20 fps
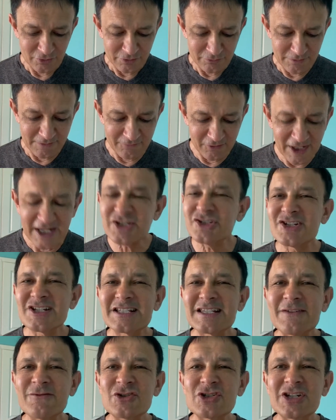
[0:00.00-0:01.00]
Revelation
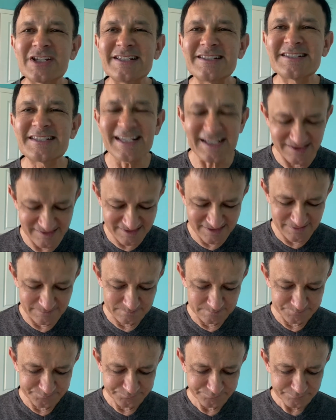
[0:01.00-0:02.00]
17 6.
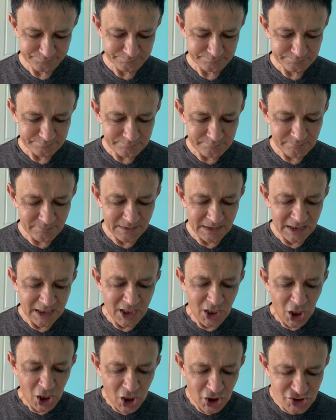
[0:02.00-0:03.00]

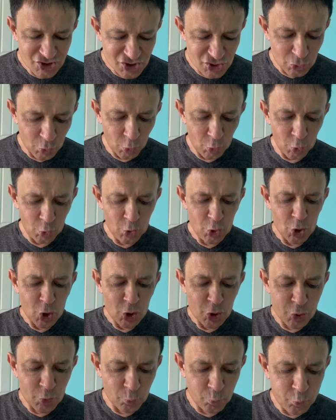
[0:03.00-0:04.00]
I saw
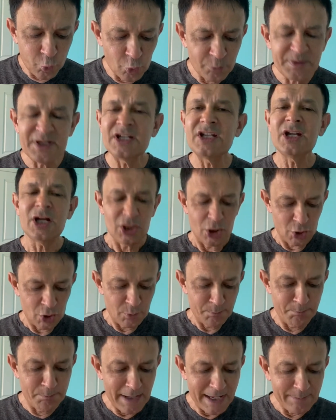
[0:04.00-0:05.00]
the woman
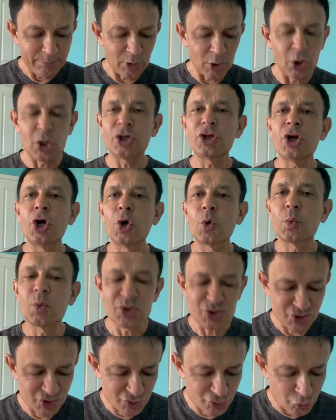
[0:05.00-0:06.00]
Babylon
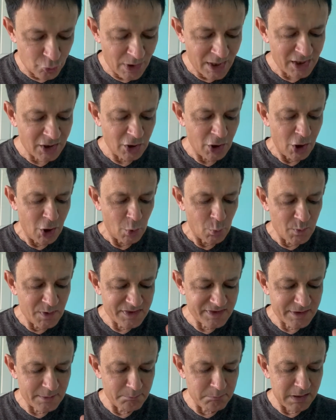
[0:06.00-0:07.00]
was drunk with
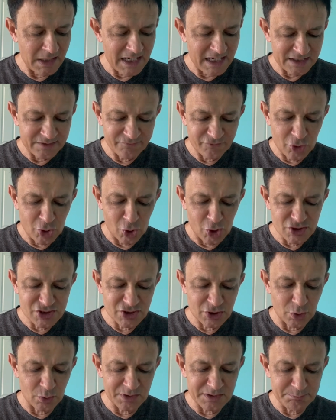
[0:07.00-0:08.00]
the blood of God's
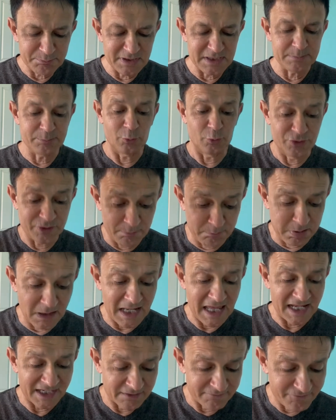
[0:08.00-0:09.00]
holy people, the
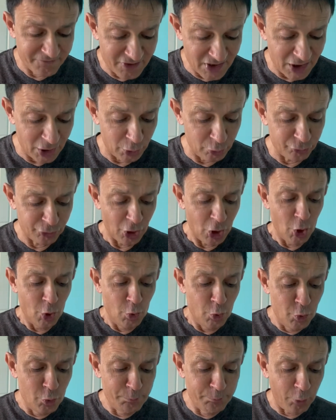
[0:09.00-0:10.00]
blood of those
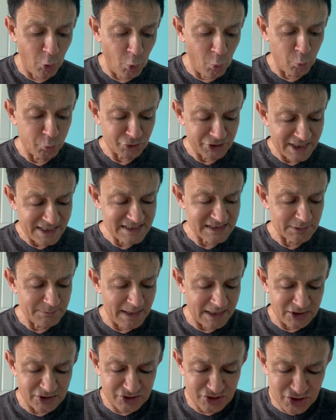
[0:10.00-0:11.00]
who bore
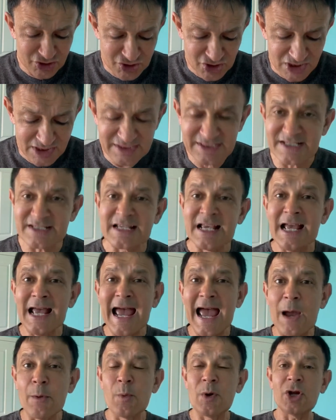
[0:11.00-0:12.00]
testimony to Jesus.
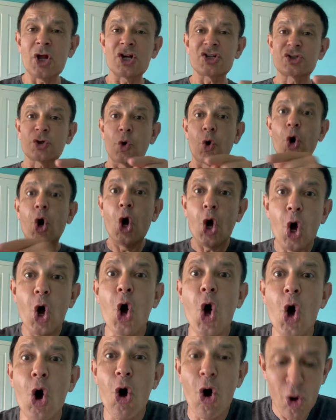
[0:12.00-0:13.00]
And when I saw
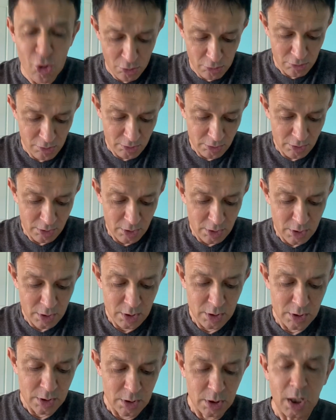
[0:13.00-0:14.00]
her,
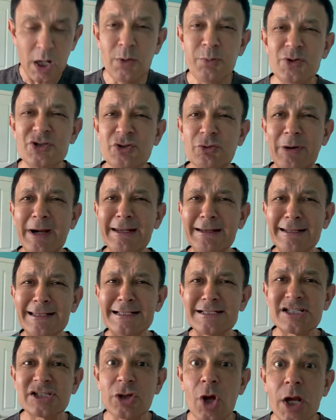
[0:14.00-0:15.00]
I was greatly
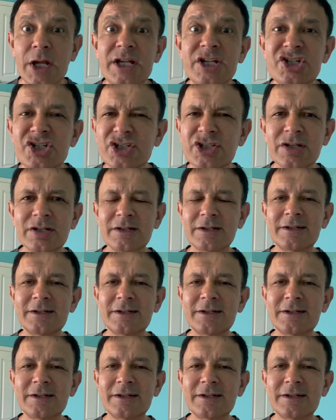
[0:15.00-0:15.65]
astonished.